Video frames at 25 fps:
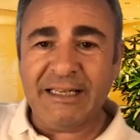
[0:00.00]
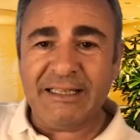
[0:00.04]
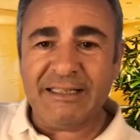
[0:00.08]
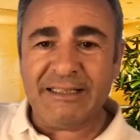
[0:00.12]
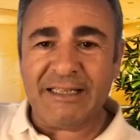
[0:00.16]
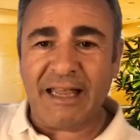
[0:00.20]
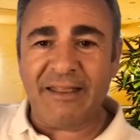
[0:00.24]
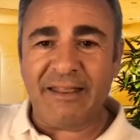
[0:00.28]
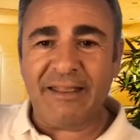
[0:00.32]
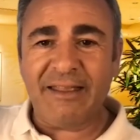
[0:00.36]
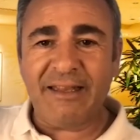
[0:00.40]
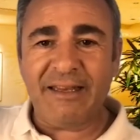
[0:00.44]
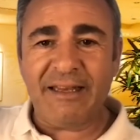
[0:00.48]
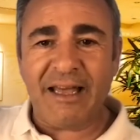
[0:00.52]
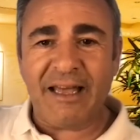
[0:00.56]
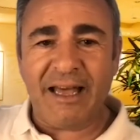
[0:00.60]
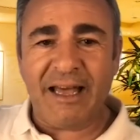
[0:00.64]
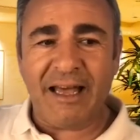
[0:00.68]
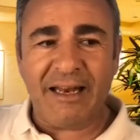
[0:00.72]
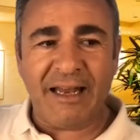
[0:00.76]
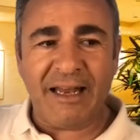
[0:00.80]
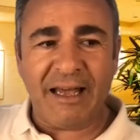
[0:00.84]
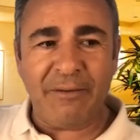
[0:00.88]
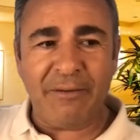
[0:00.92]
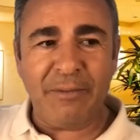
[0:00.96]
Something
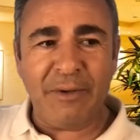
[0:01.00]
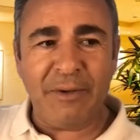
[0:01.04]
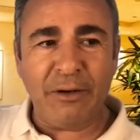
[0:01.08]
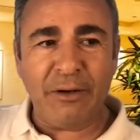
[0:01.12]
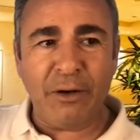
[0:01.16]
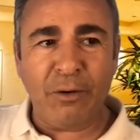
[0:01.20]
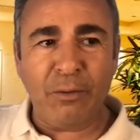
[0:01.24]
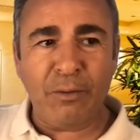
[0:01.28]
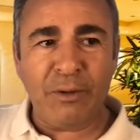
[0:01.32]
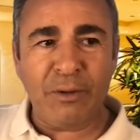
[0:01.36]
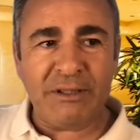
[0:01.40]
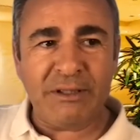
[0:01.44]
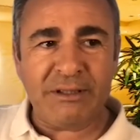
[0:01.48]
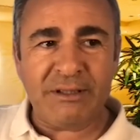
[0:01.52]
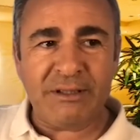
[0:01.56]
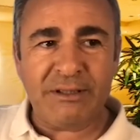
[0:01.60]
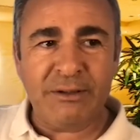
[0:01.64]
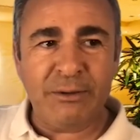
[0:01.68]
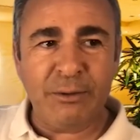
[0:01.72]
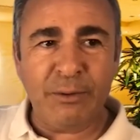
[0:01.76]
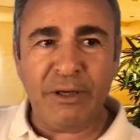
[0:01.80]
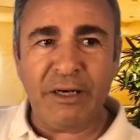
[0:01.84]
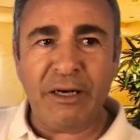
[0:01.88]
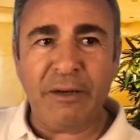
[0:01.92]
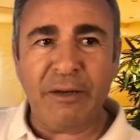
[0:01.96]
that I've been always
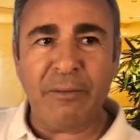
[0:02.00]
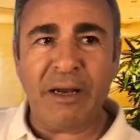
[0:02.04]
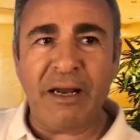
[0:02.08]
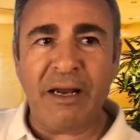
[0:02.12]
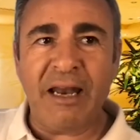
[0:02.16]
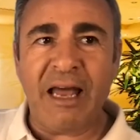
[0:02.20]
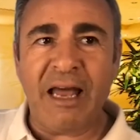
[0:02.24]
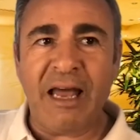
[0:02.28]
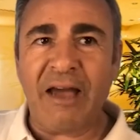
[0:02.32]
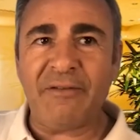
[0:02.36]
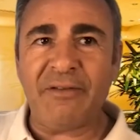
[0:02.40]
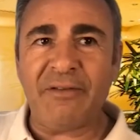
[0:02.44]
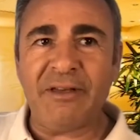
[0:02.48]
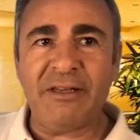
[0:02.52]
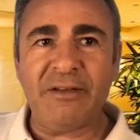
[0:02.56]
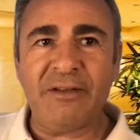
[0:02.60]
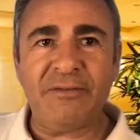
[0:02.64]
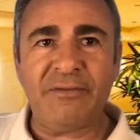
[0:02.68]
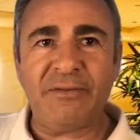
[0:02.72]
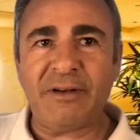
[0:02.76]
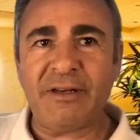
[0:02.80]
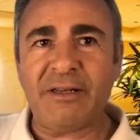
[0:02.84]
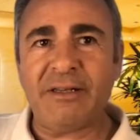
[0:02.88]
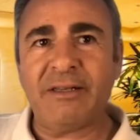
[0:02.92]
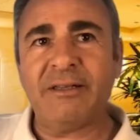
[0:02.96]
doing in my life in
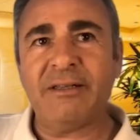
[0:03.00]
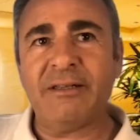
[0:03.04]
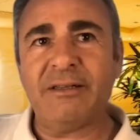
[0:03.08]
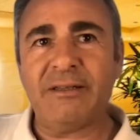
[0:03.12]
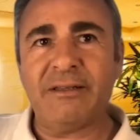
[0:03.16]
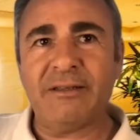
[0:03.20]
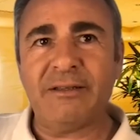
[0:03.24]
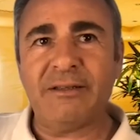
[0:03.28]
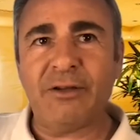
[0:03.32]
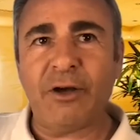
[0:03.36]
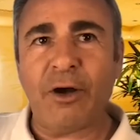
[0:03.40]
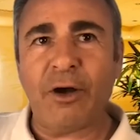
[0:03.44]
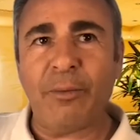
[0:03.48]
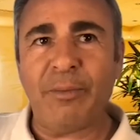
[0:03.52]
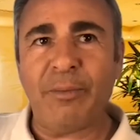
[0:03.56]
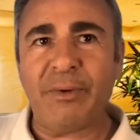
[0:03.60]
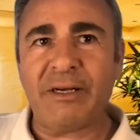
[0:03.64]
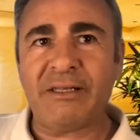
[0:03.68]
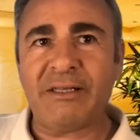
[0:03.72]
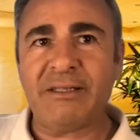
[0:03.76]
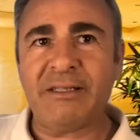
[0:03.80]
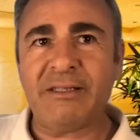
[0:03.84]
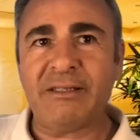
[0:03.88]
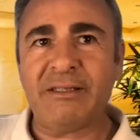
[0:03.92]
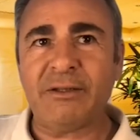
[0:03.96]
different
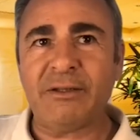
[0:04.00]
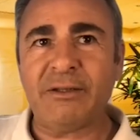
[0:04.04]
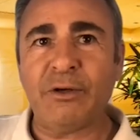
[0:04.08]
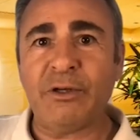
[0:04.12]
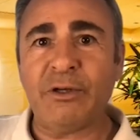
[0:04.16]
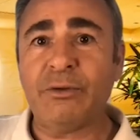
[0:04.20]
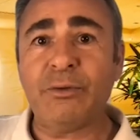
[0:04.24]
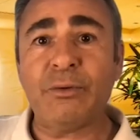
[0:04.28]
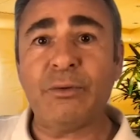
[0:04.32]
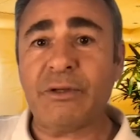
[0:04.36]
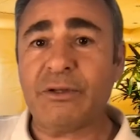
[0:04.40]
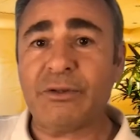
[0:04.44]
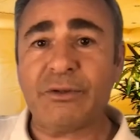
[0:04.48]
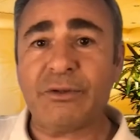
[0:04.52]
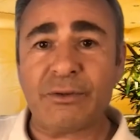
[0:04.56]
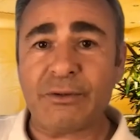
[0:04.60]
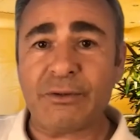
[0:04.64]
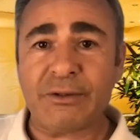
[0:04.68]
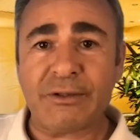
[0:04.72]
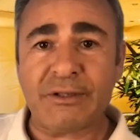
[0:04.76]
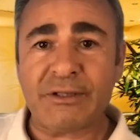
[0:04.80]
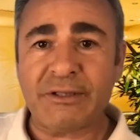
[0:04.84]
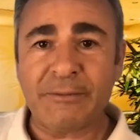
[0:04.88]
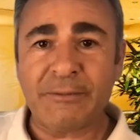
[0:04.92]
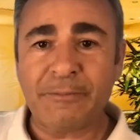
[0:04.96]
topics is going to the
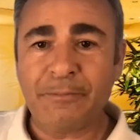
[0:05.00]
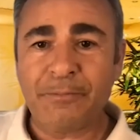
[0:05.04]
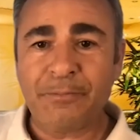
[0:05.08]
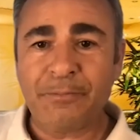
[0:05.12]
source.